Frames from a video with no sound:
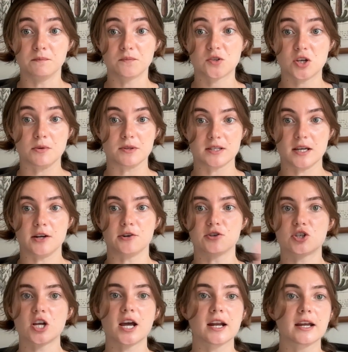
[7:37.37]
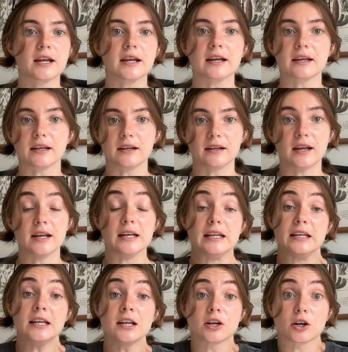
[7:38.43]
She was energetic and
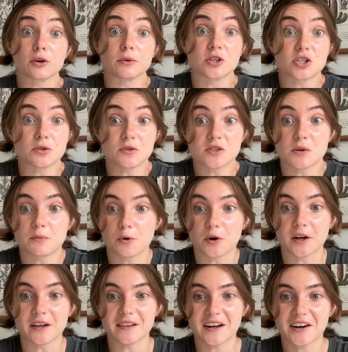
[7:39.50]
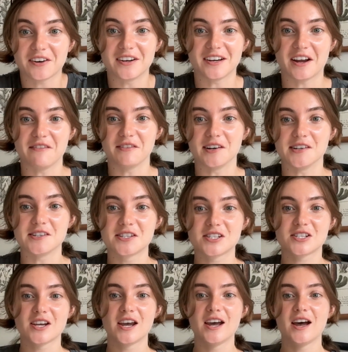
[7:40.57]
eager when she was supporting their
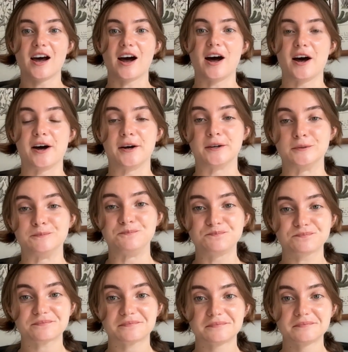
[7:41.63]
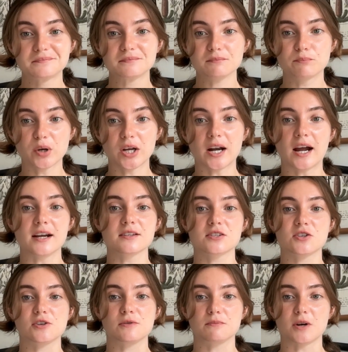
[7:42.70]
endeavors. But as
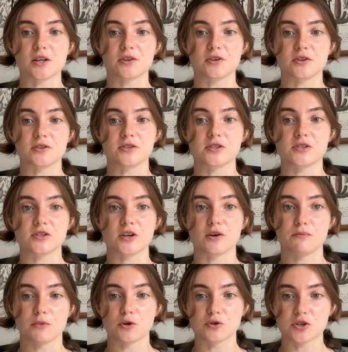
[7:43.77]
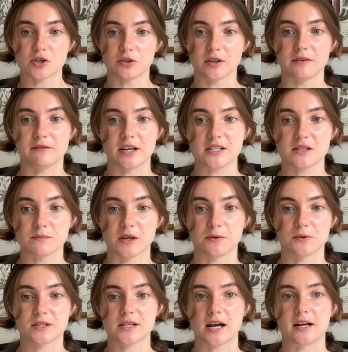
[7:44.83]
her mother's emotional investment
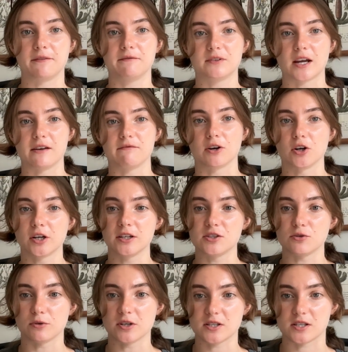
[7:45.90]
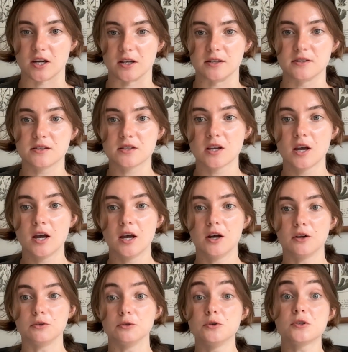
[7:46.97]
was kind of diverted to her sons,
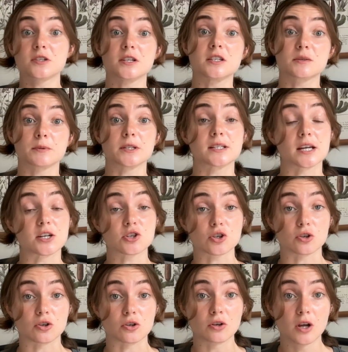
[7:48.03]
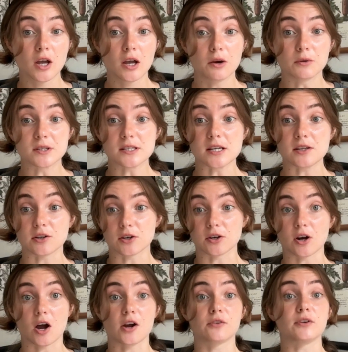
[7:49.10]
Lucy's potential was either
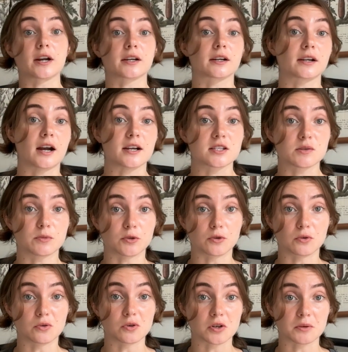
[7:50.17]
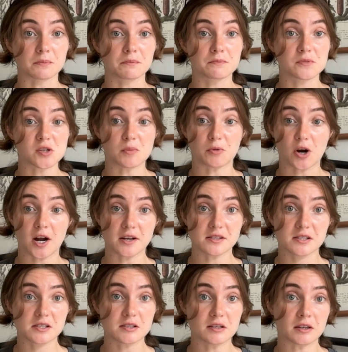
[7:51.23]
unrecognizable or
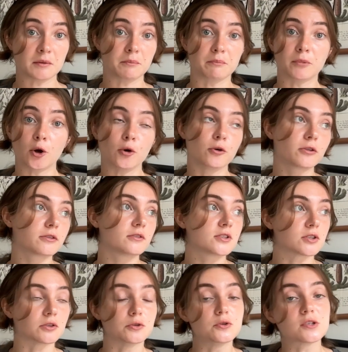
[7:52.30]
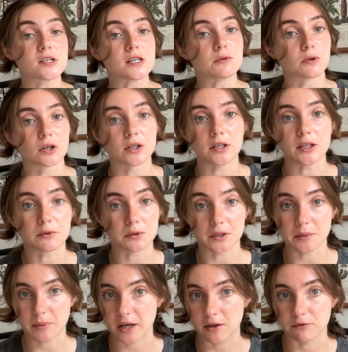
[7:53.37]
suppressed, and both to Lucy were equally
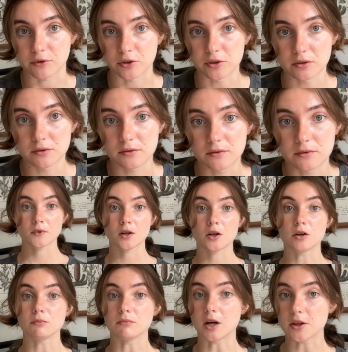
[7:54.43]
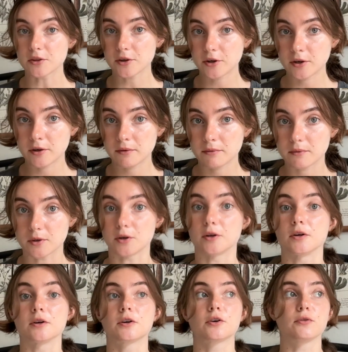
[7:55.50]
painful. Her mother,
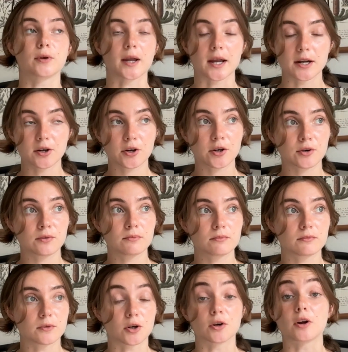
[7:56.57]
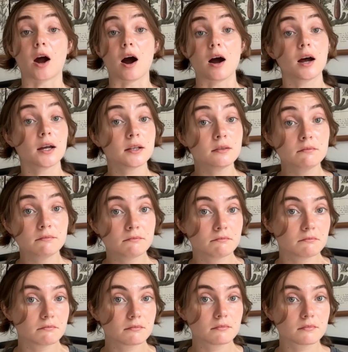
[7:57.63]
her creator, her God,
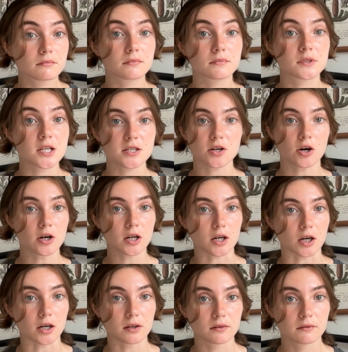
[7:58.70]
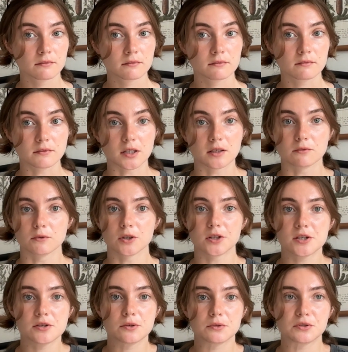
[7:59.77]
discarded her. And what do
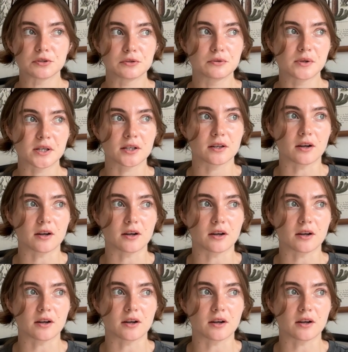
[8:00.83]
you do when